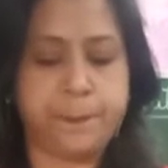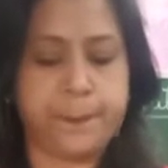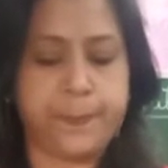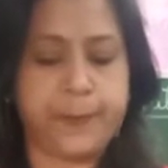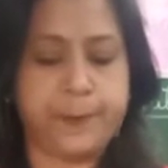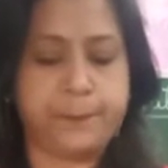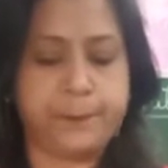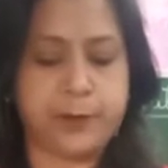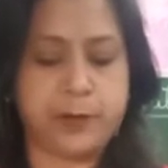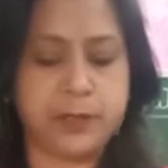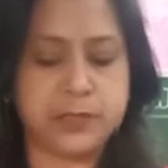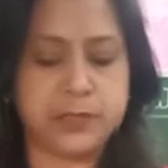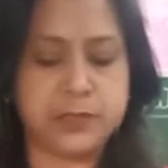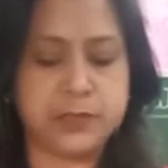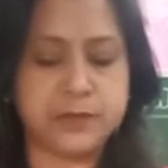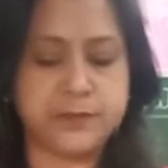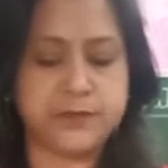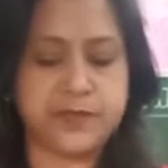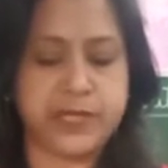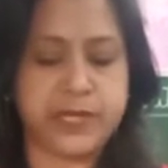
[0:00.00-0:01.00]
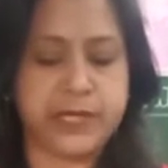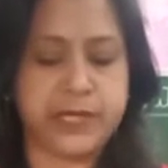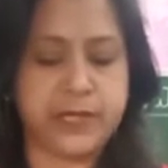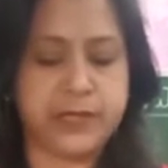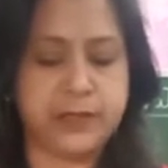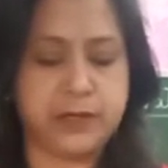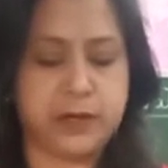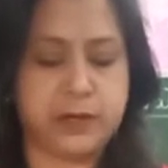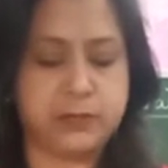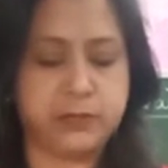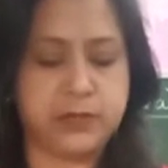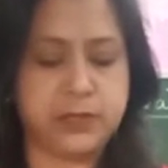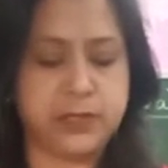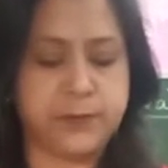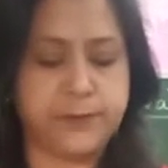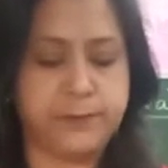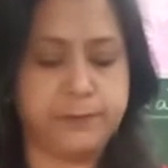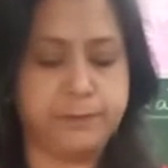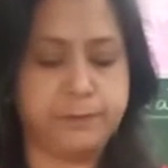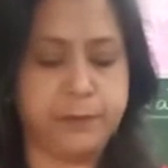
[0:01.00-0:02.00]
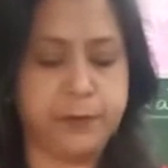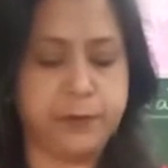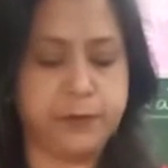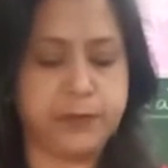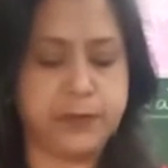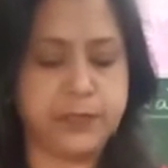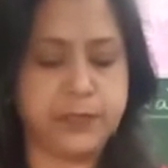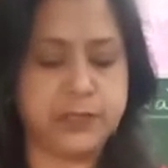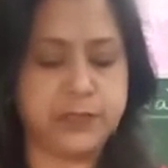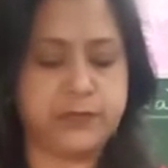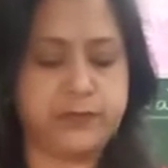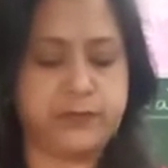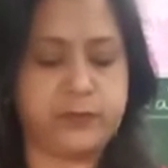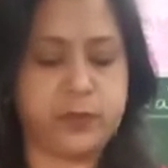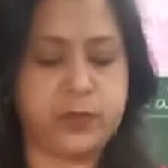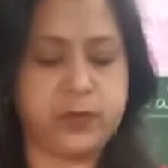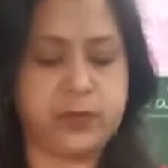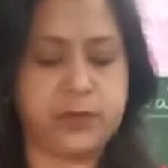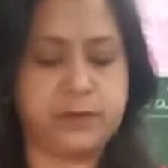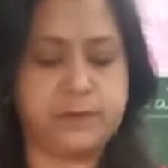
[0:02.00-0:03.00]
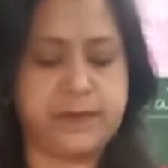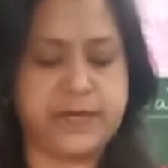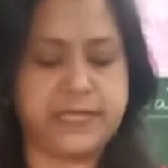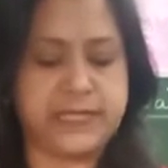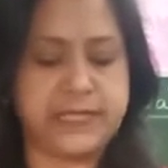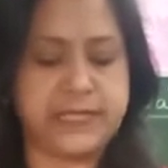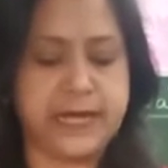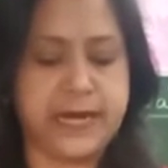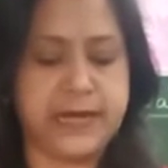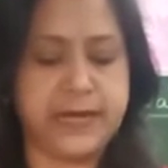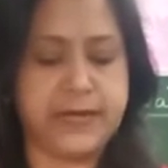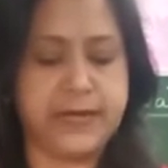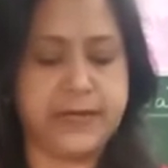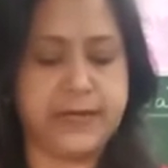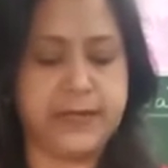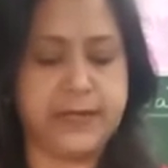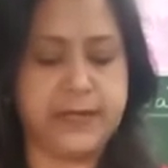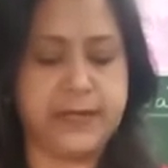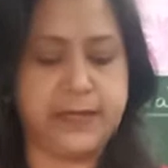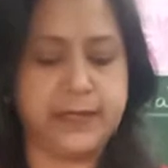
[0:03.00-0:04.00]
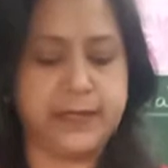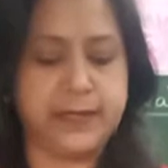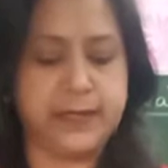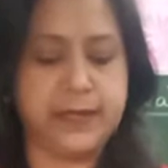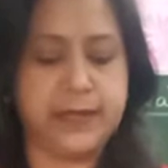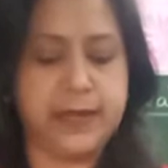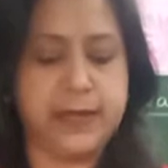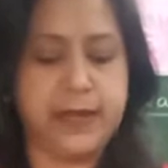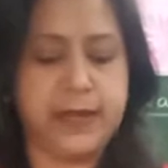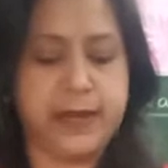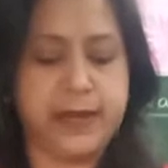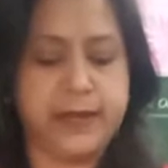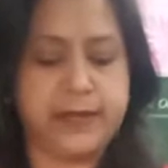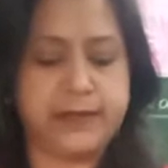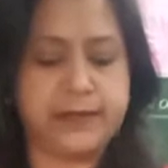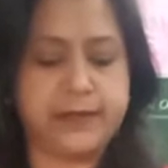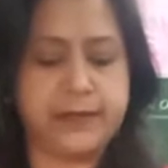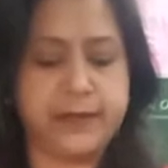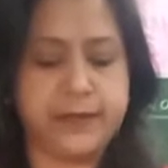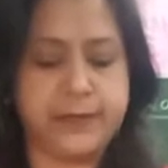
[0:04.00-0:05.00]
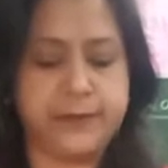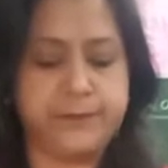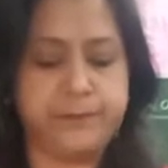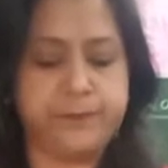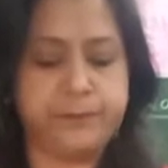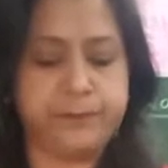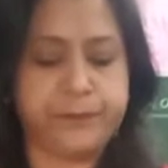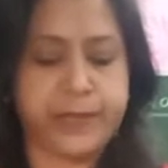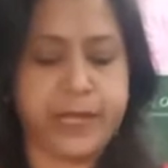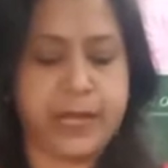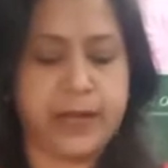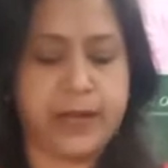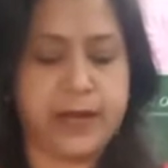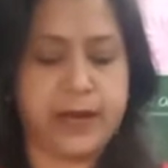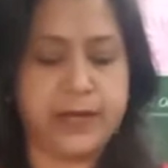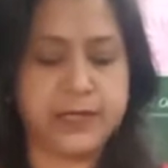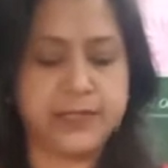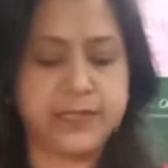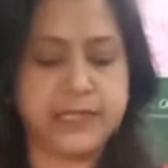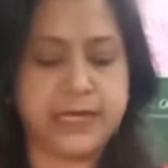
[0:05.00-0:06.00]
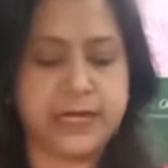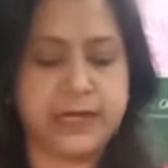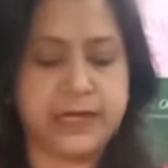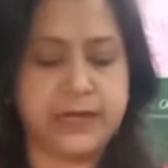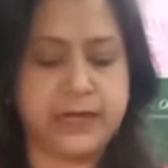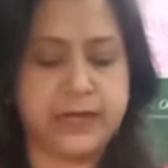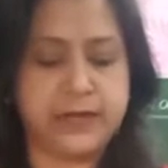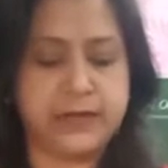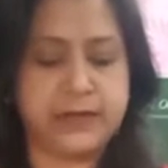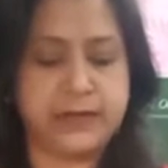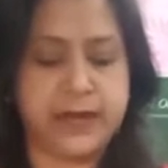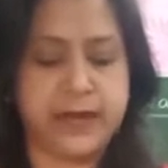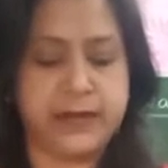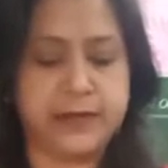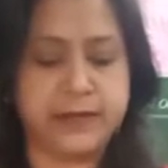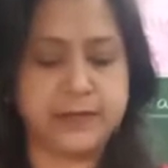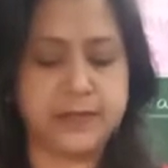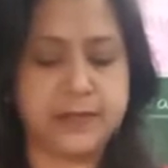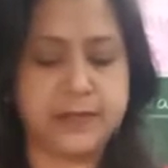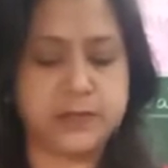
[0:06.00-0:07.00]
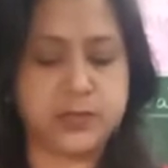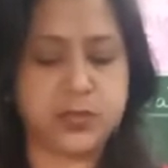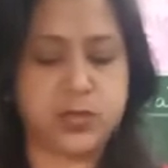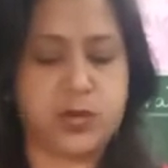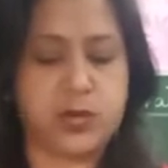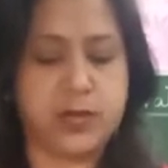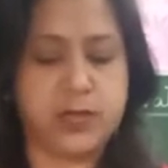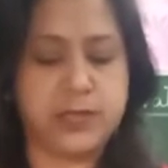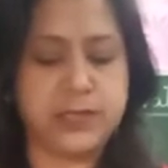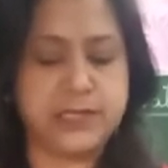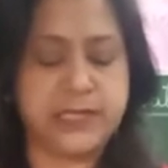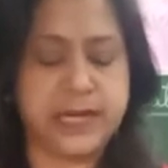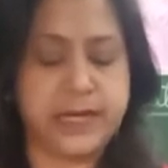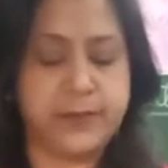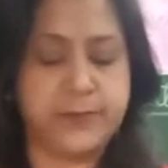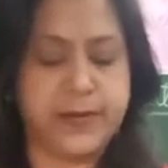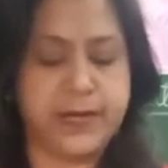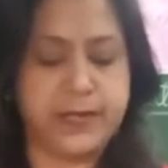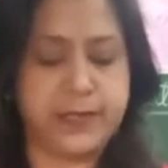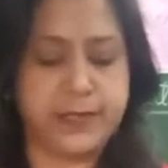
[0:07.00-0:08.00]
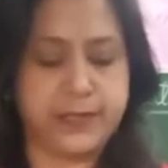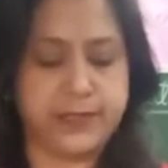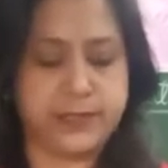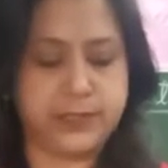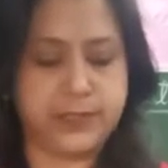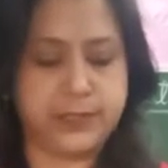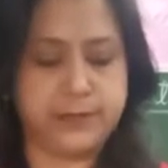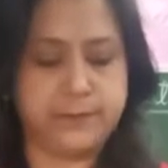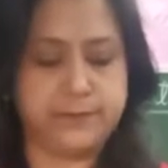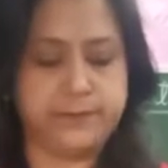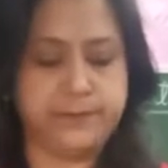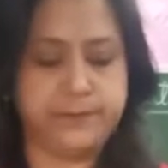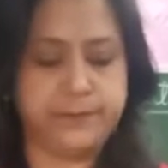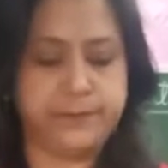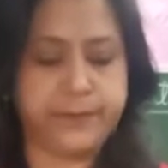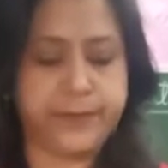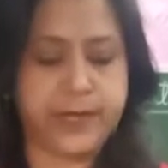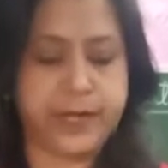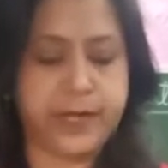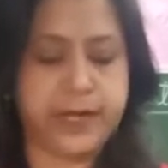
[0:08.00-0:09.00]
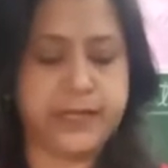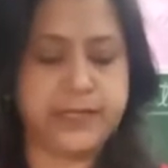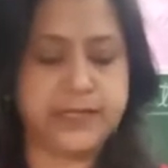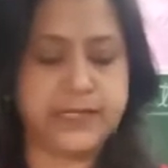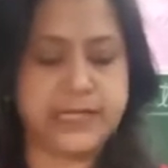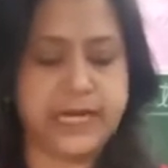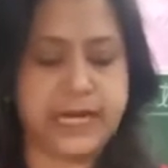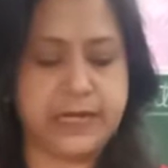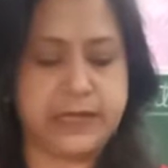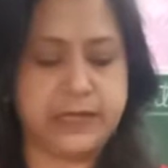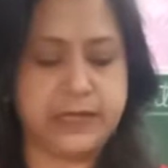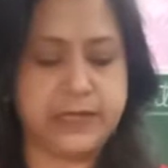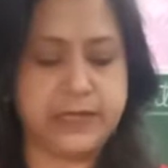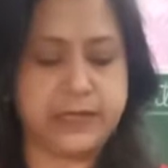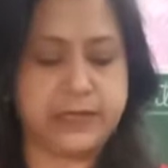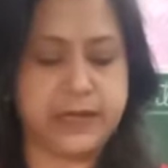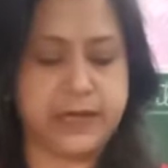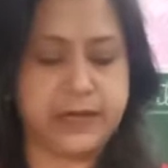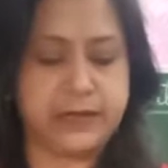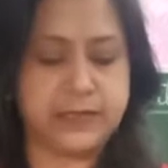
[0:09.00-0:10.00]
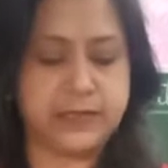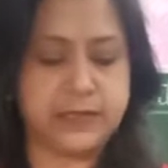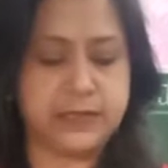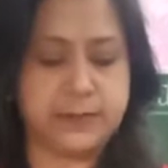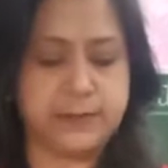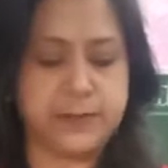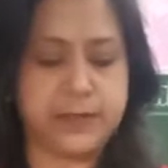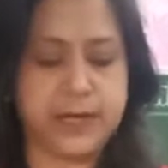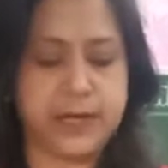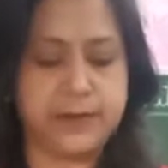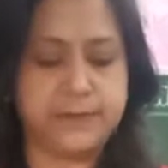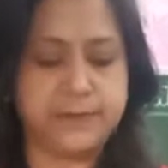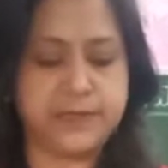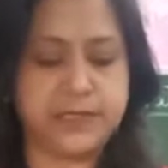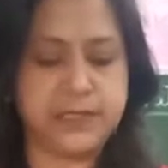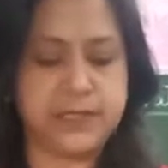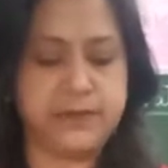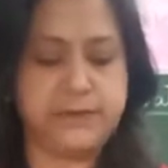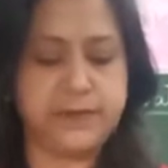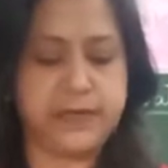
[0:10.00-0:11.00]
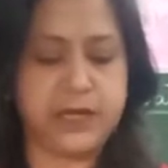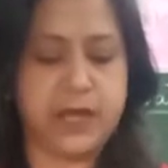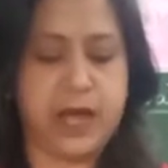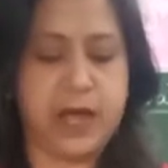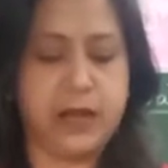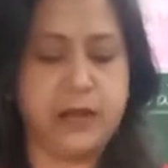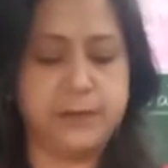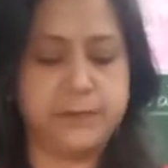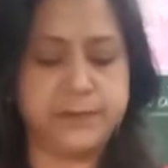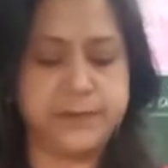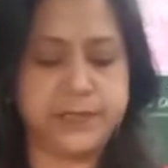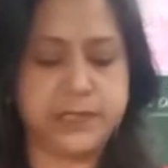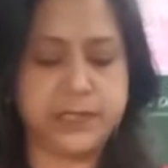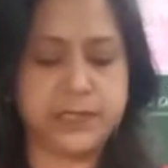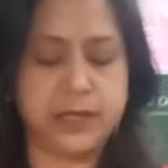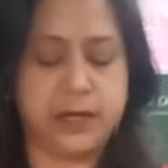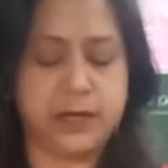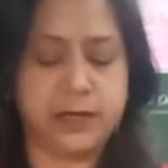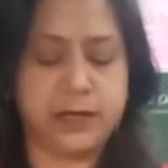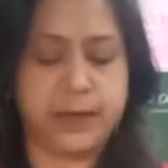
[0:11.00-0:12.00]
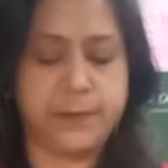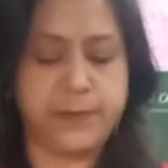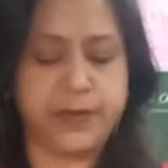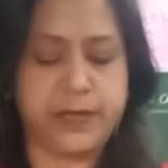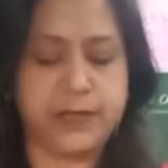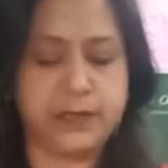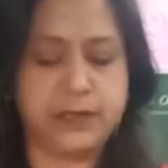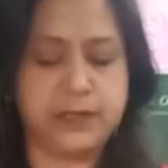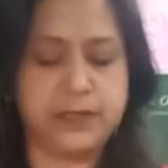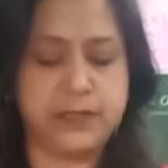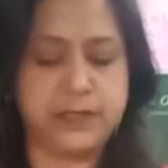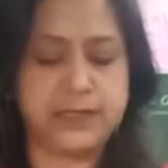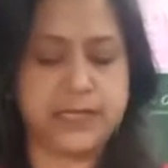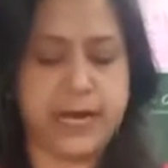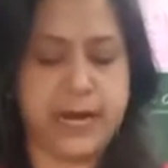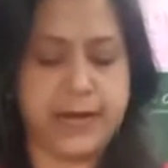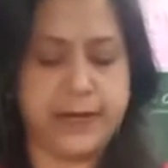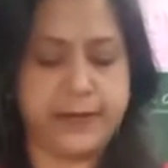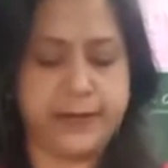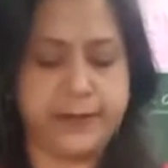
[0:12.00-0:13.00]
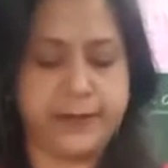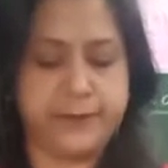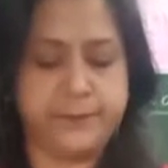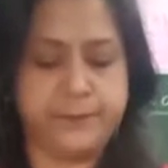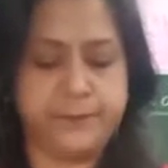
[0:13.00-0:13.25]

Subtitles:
The process of setting down the impurities of water by standing in large settling tanks is called sedimentation. In settling tanks, sometimes even a chemical is added.